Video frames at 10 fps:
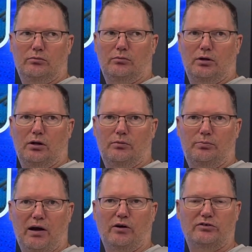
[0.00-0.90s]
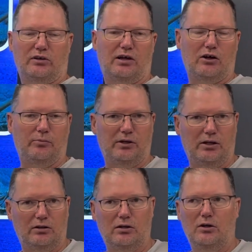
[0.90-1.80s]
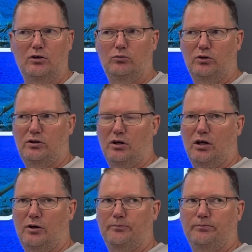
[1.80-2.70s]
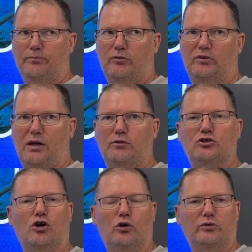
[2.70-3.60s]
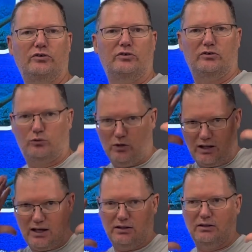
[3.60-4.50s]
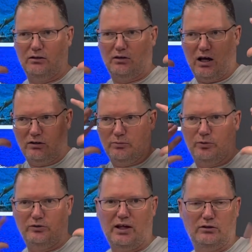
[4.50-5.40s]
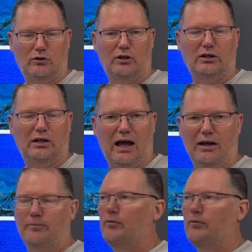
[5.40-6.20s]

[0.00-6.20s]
uh, Pirates of the Caribbean with uh, Davy Jones, the squid-headed, you know, the octopus-head-looking guy.